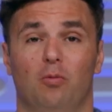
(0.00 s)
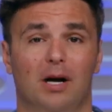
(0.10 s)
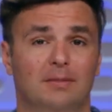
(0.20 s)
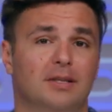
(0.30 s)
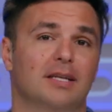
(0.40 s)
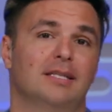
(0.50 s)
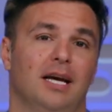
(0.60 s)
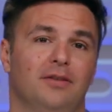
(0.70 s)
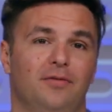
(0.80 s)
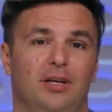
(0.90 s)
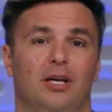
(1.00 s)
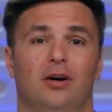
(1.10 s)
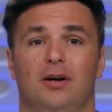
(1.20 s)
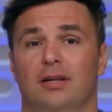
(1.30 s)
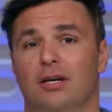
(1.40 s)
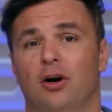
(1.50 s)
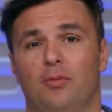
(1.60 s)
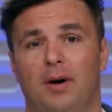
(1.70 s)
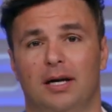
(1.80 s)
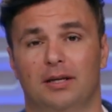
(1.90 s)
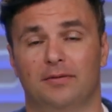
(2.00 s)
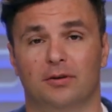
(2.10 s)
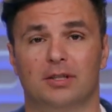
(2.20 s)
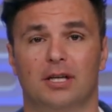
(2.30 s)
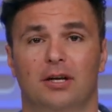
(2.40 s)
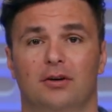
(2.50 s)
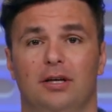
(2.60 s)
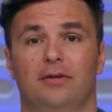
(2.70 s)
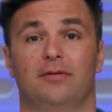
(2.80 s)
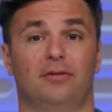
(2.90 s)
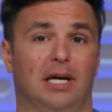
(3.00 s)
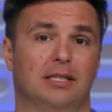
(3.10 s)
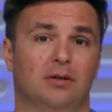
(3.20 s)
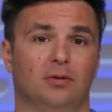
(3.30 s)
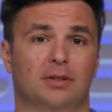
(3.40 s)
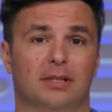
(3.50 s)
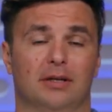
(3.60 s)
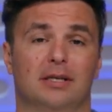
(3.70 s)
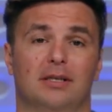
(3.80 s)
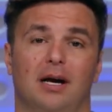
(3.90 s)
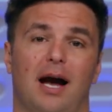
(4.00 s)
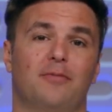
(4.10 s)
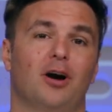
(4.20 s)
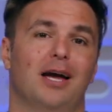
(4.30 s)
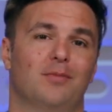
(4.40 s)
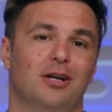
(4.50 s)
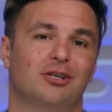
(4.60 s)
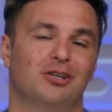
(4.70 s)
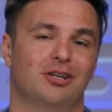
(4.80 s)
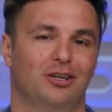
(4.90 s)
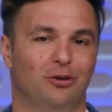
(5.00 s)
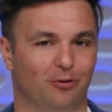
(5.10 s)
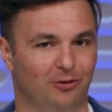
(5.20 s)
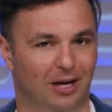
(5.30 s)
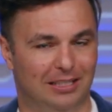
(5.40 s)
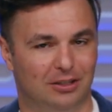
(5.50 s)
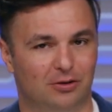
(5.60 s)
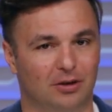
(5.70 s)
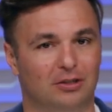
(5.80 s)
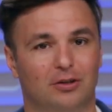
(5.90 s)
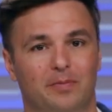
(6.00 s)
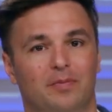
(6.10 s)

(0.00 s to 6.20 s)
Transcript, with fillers: Welcome to the 10th video in the Copilot for Security Flight School series. I'm Ryan Munch, your flight instructor.